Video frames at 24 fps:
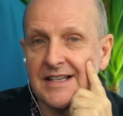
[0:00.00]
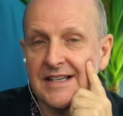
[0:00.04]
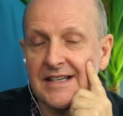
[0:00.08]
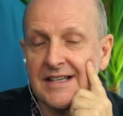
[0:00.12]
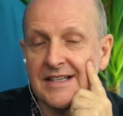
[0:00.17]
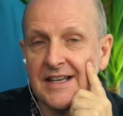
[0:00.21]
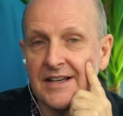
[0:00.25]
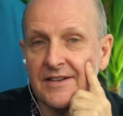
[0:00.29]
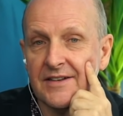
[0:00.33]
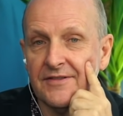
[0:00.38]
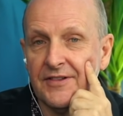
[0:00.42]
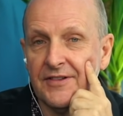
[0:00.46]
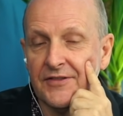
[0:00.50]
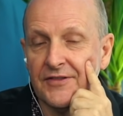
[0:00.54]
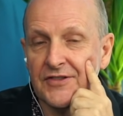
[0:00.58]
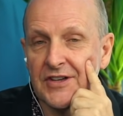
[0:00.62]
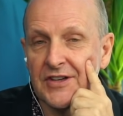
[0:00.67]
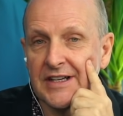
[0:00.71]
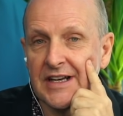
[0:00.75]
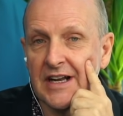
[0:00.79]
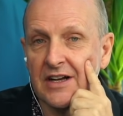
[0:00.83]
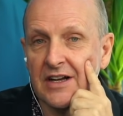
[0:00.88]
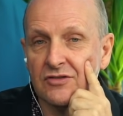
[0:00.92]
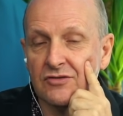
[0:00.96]
said
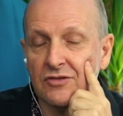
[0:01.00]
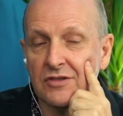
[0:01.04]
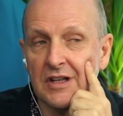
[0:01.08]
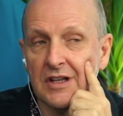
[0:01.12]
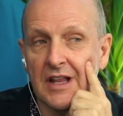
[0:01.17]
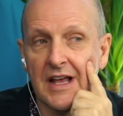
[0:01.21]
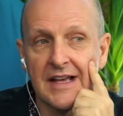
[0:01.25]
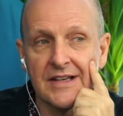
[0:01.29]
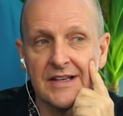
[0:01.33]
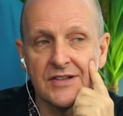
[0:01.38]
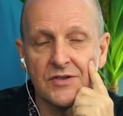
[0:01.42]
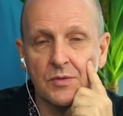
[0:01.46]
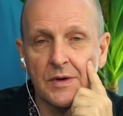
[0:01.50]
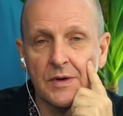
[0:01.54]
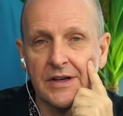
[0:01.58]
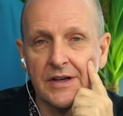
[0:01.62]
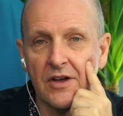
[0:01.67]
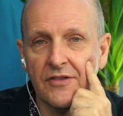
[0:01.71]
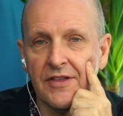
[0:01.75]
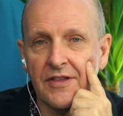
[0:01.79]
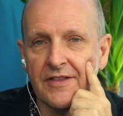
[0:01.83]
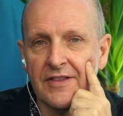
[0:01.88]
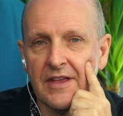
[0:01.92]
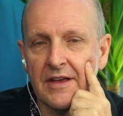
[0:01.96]
1,500 last week. I
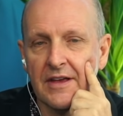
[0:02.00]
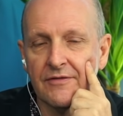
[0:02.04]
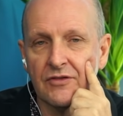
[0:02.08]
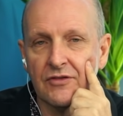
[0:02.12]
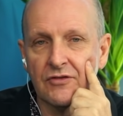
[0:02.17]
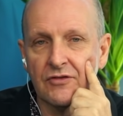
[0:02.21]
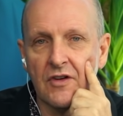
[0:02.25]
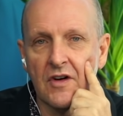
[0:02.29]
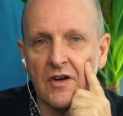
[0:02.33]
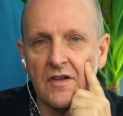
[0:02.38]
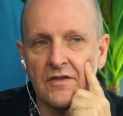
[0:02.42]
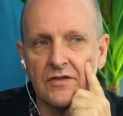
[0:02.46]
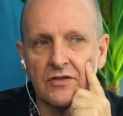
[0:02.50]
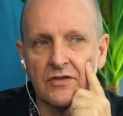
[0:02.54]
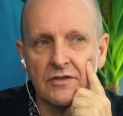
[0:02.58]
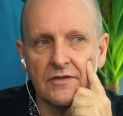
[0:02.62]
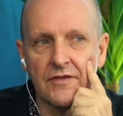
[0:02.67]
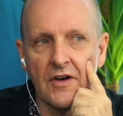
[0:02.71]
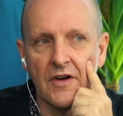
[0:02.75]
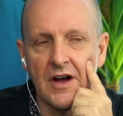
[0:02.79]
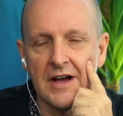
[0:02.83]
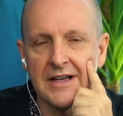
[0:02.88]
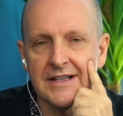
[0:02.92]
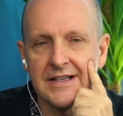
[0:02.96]
think they've
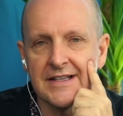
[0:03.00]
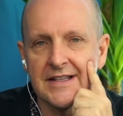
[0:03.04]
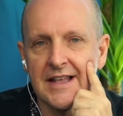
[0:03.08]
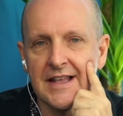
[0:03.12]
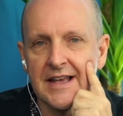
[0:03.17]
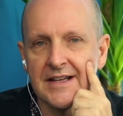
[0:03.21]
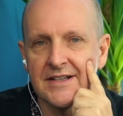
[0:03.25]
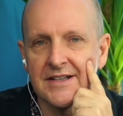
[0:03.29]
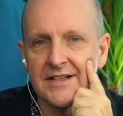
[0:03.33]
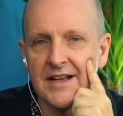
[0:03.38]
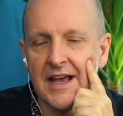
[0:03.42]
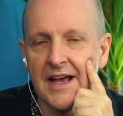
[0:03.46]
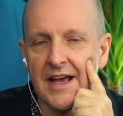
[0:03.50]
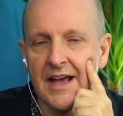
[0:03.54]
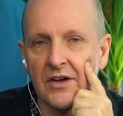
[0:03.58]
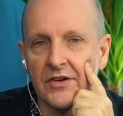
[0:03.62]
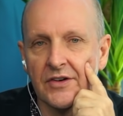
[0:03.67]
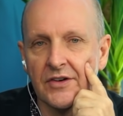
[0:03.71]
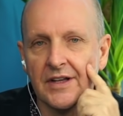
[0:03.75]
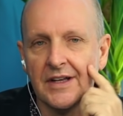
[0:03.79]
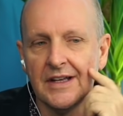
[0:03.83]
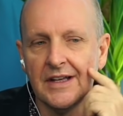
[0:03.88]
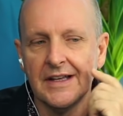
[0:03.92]
revised that down.